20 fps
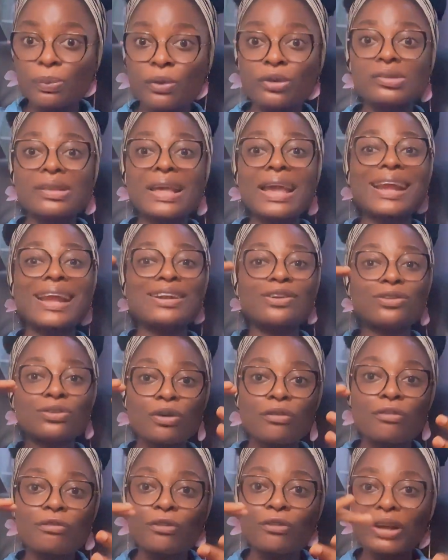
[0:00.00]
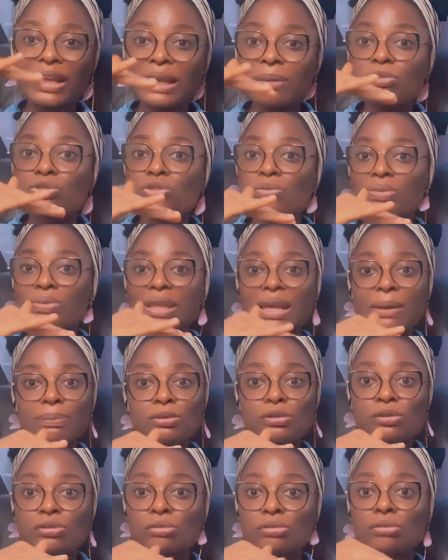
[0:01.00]
but enough for him to be
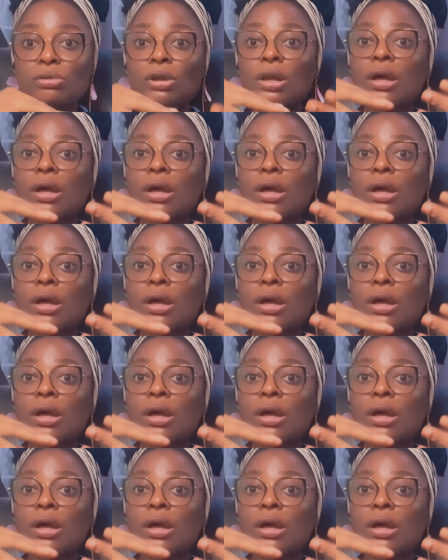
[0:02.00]
able to